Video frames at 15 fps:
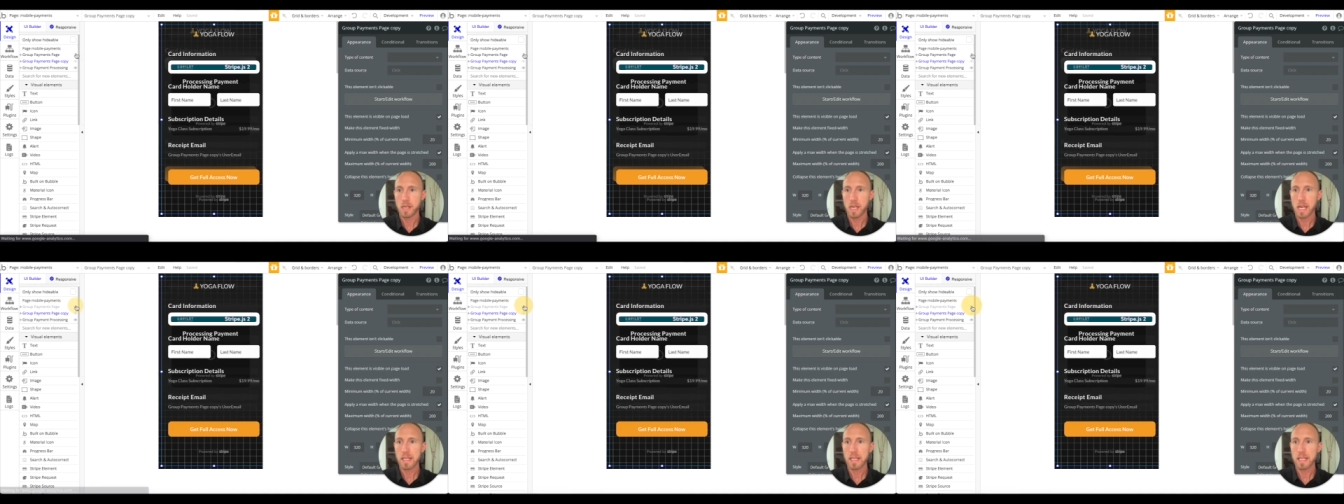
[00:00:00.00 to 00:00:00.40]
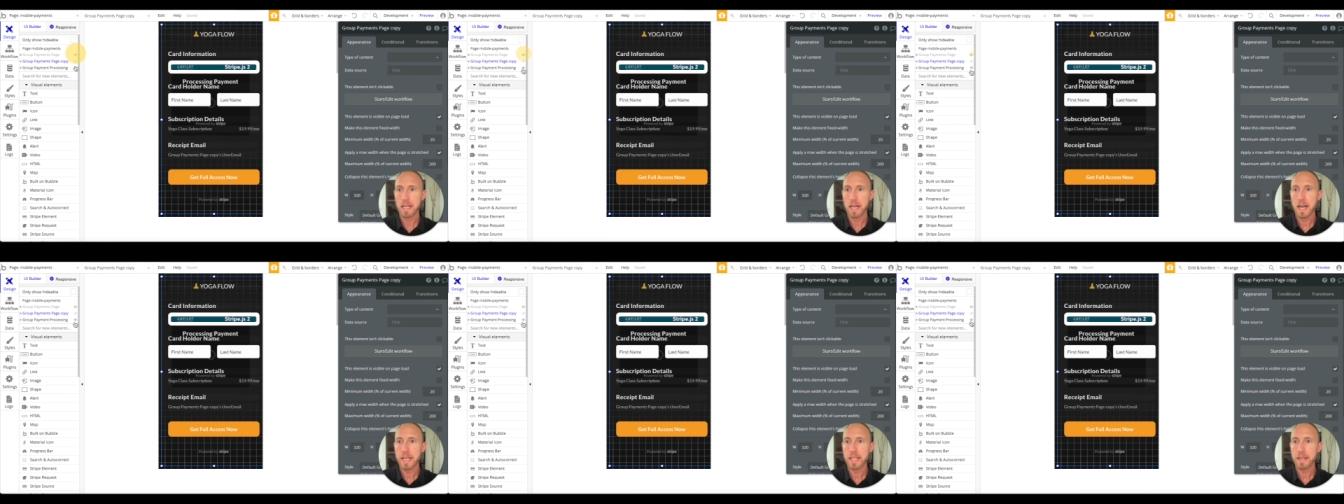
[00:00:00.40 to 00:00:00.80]
and then
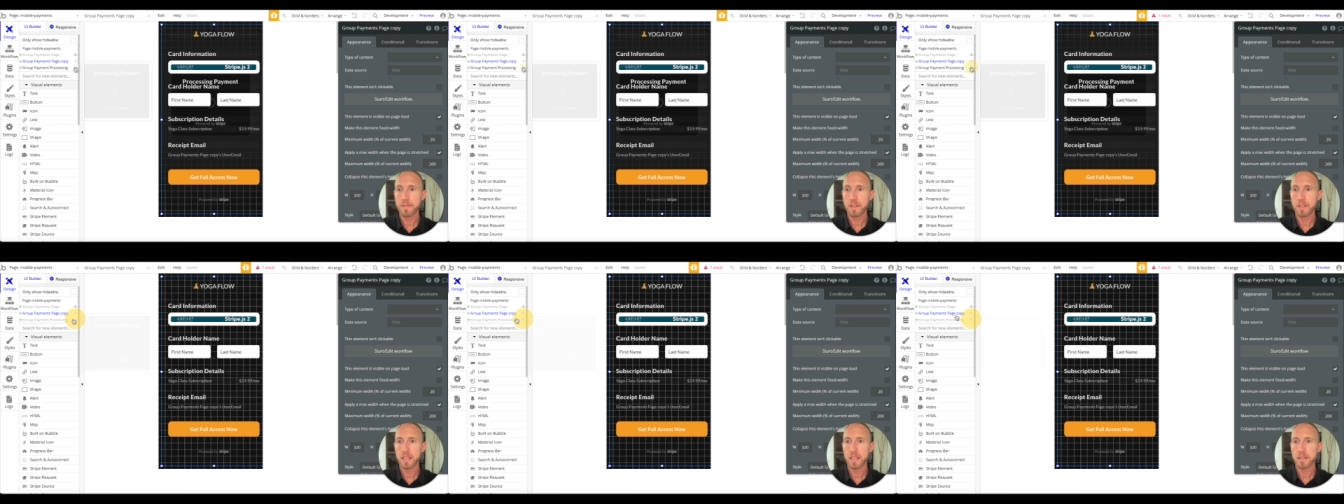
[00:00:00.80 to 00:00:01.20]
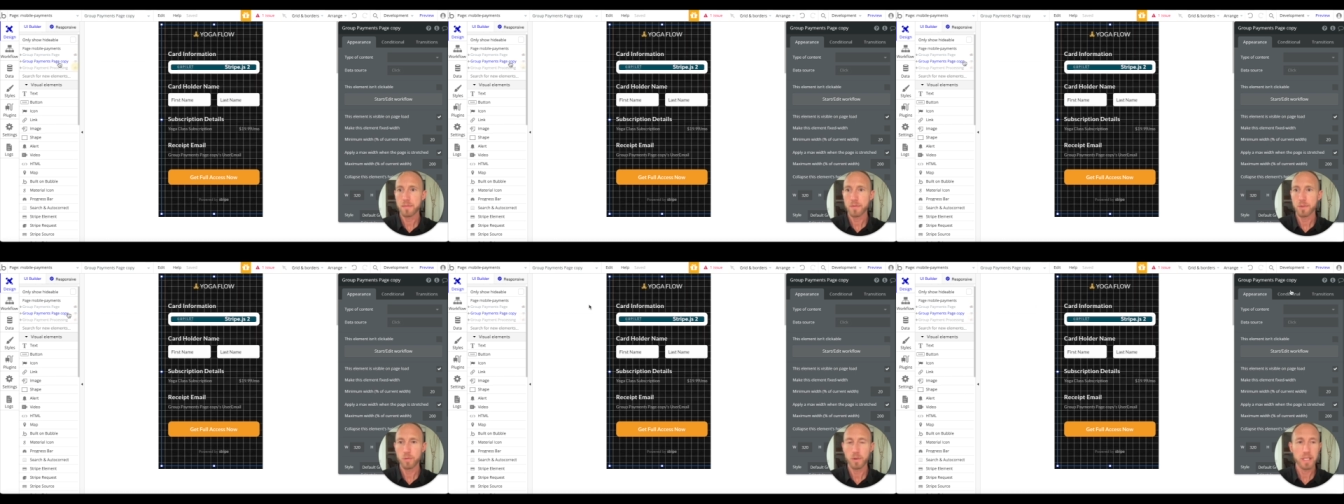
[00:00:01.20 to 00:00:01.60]
hide everything except
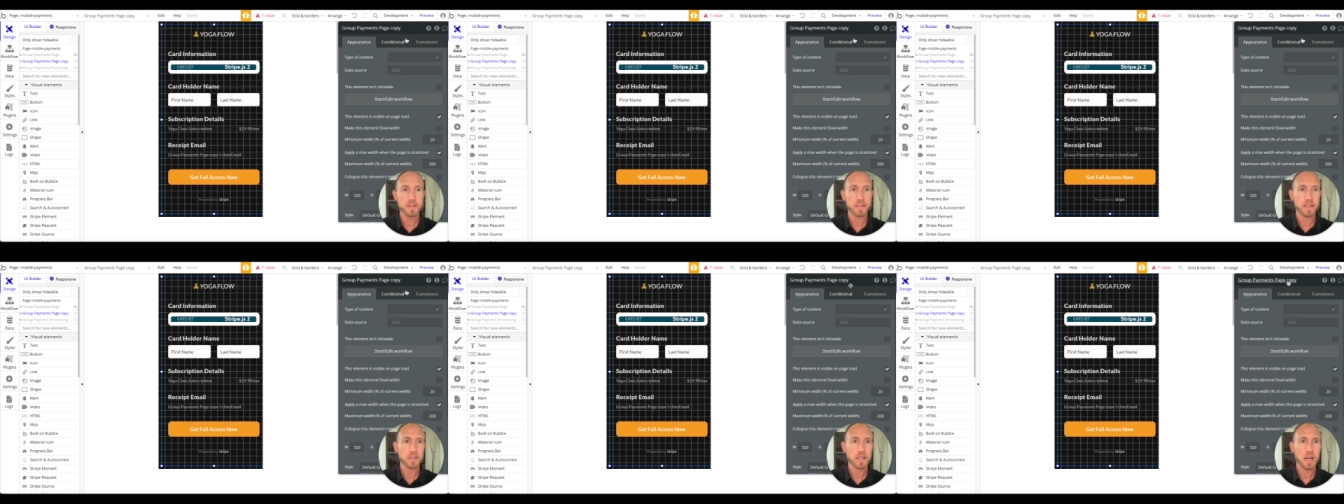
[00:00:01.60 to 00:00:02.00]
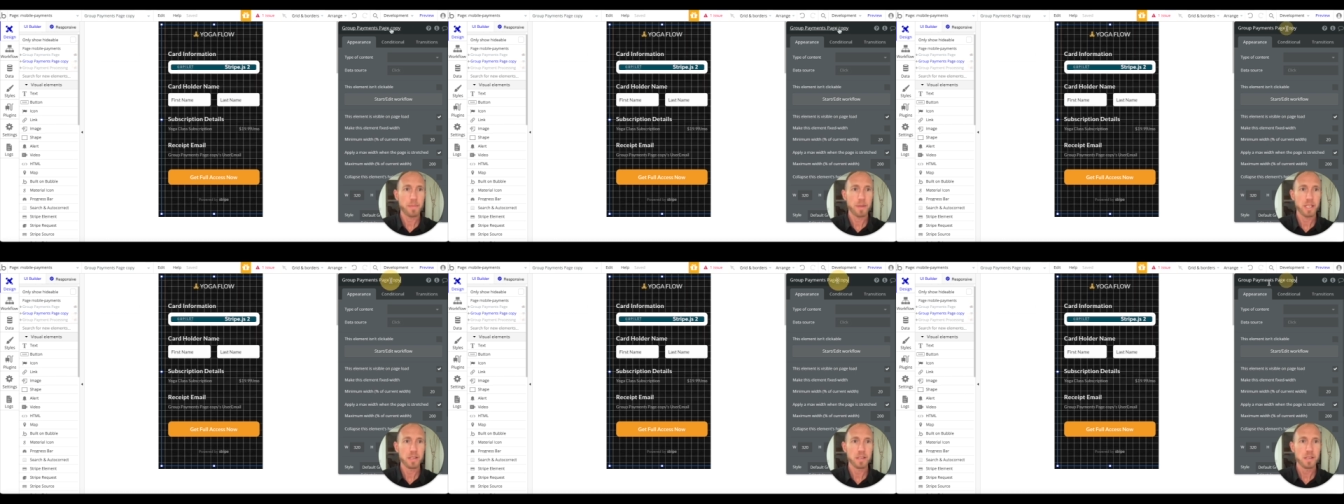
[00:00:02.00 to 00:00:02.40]
for the one that says
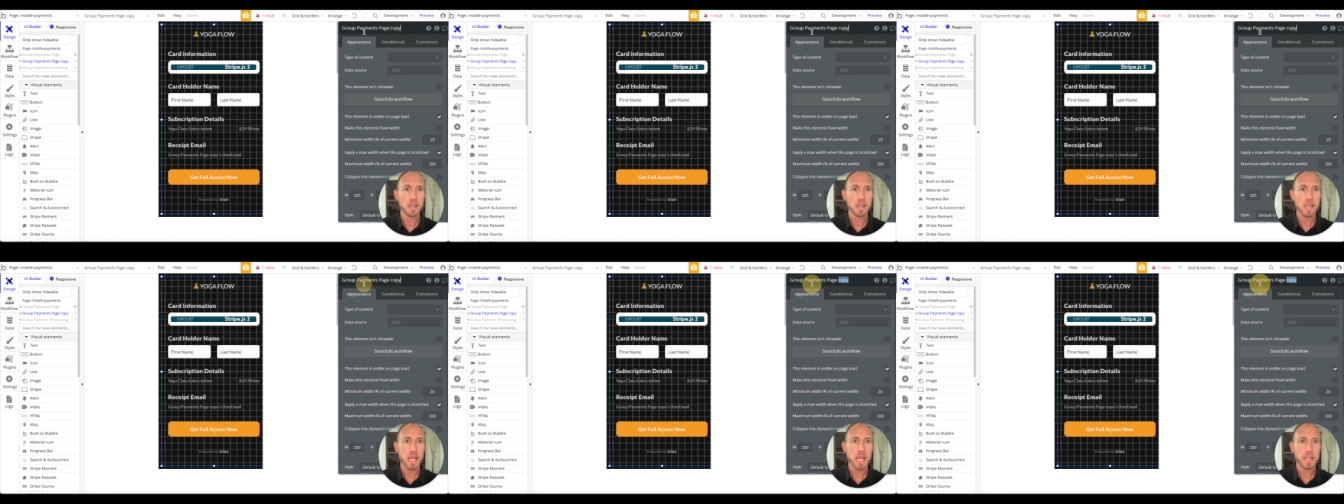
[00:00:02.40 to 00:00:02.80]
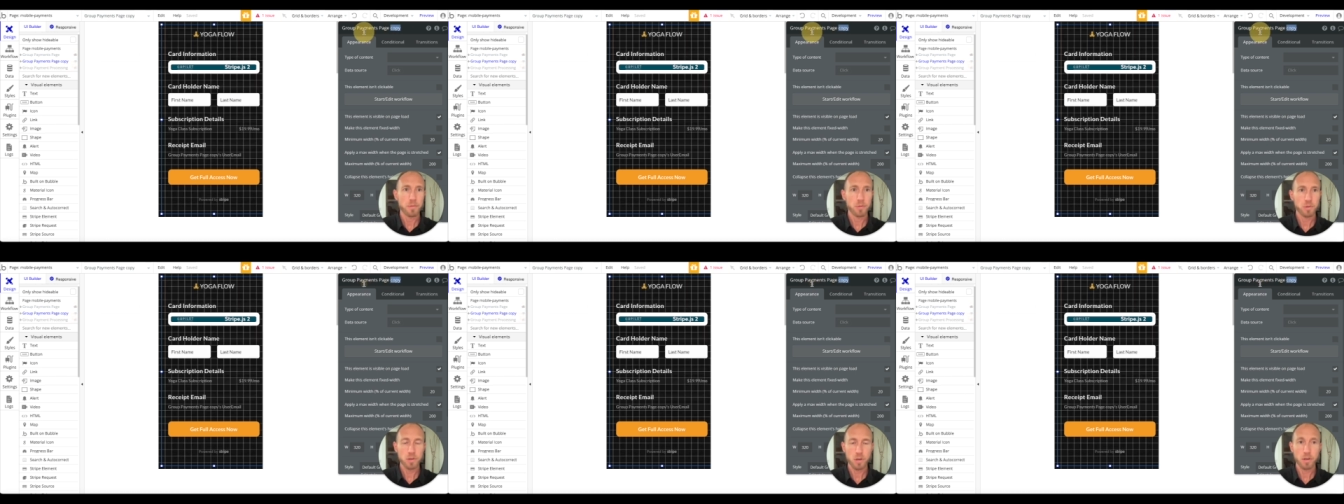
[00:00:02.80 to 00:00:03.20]
copy and then
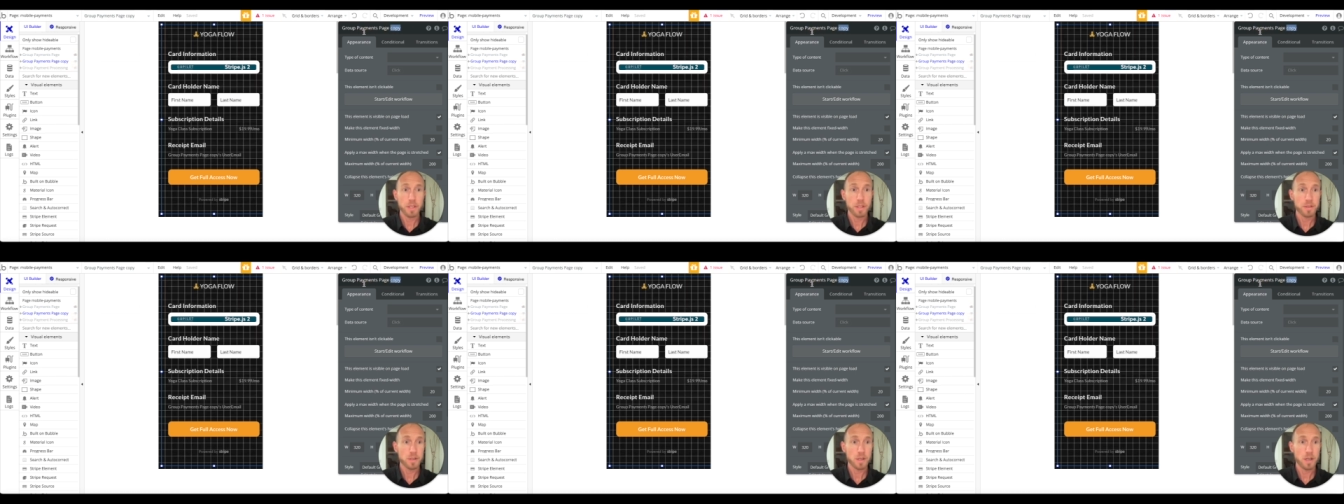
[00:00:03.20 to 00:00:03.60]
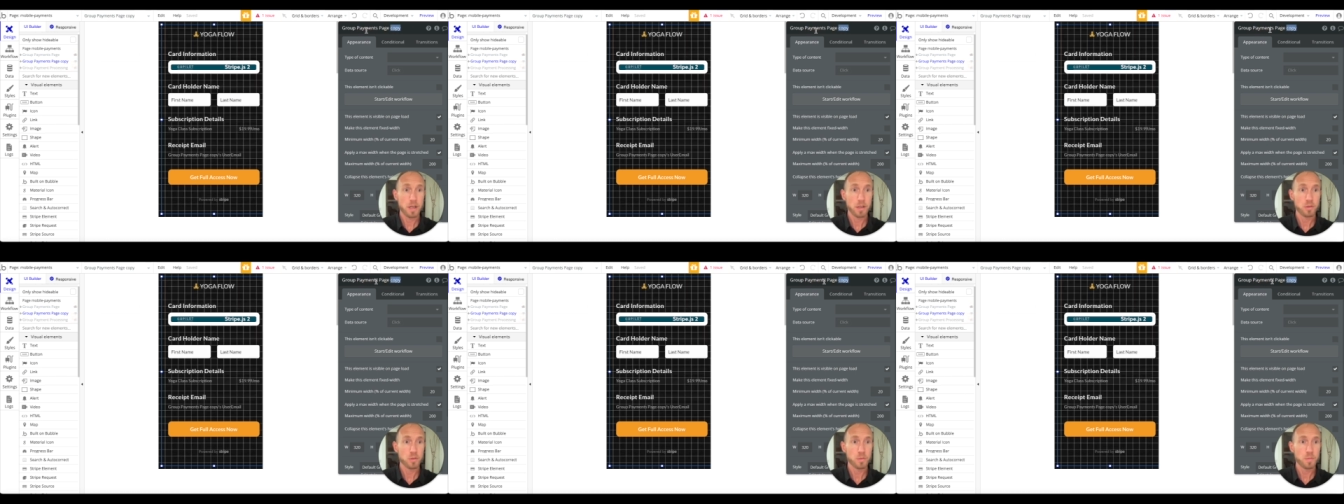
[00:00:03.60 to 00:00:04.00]
we'll call this uh,
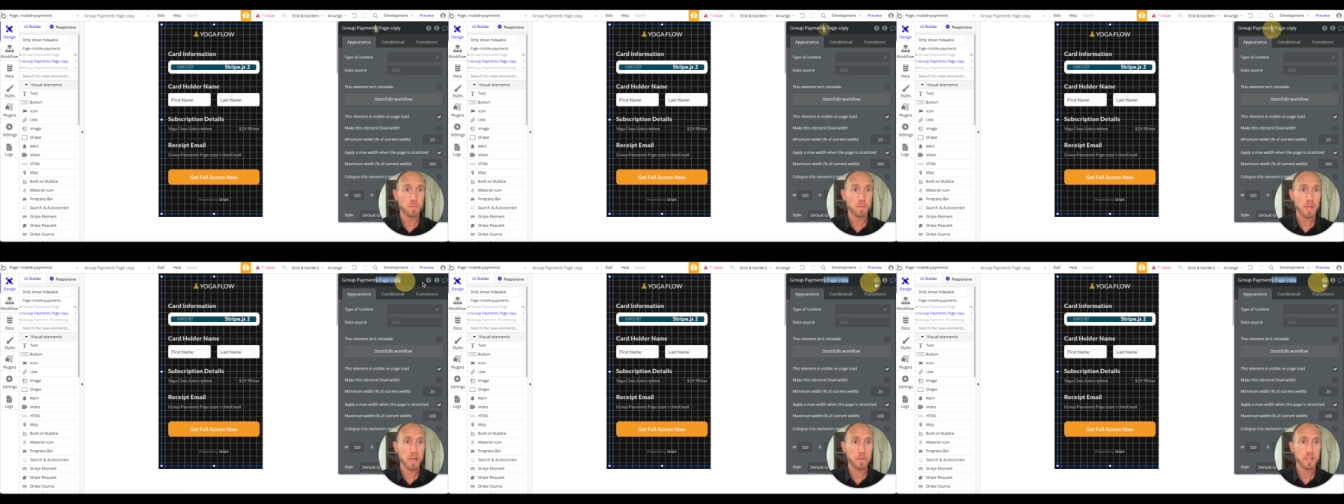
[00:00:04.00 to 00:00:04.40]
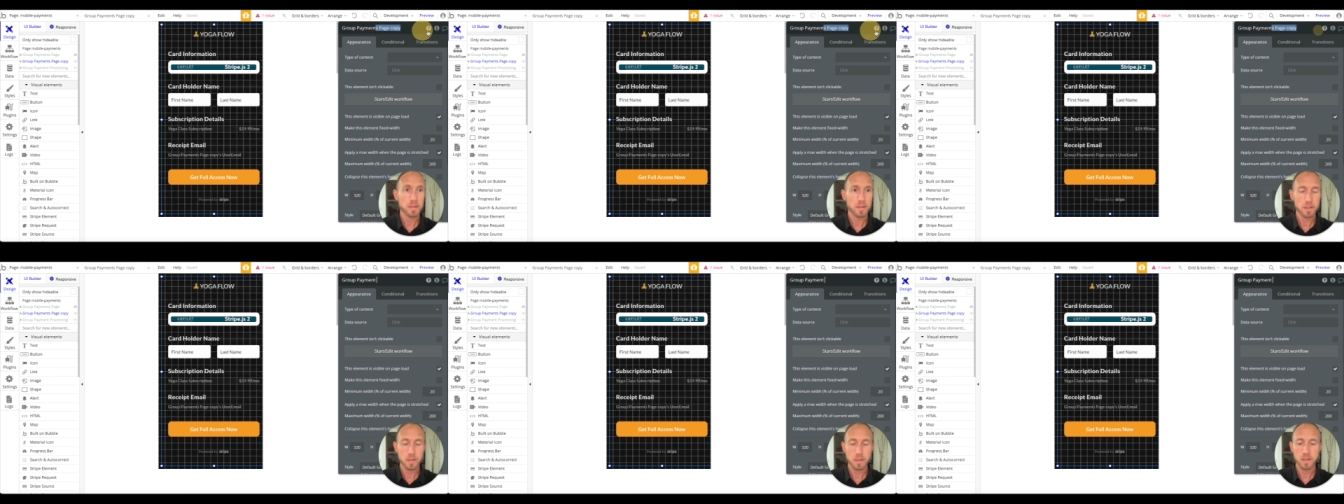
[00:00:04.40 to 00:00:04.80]
group
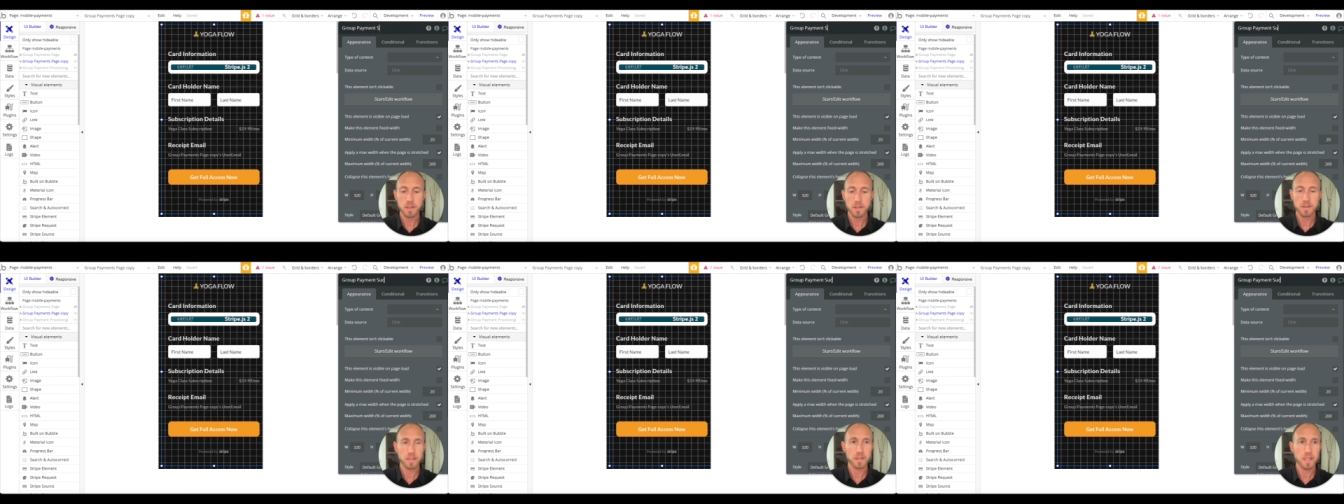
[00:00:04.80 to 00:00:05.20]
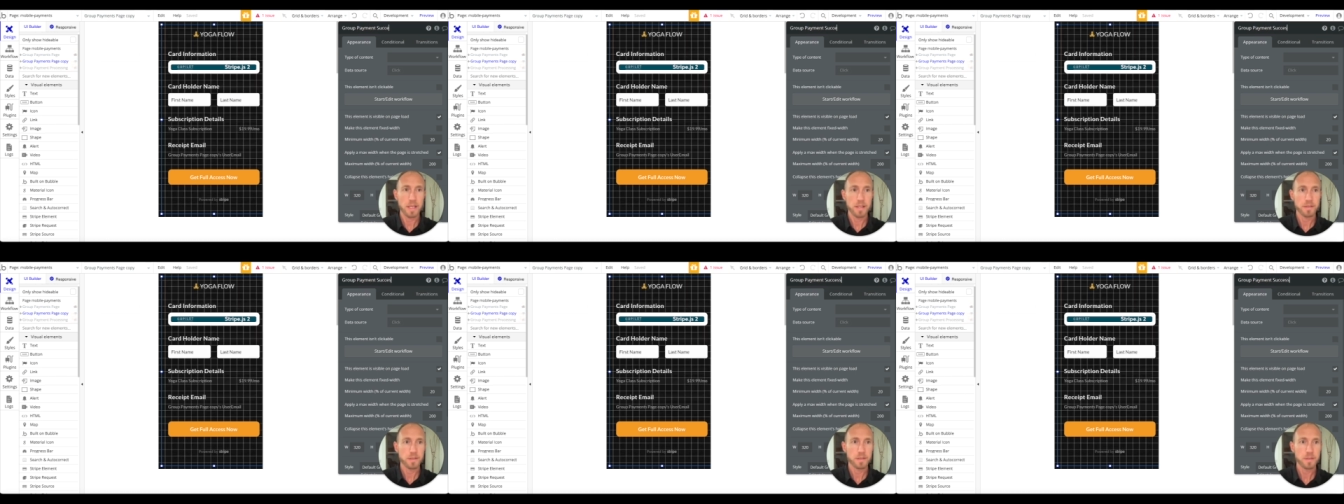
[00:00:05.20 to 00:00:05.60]
payment success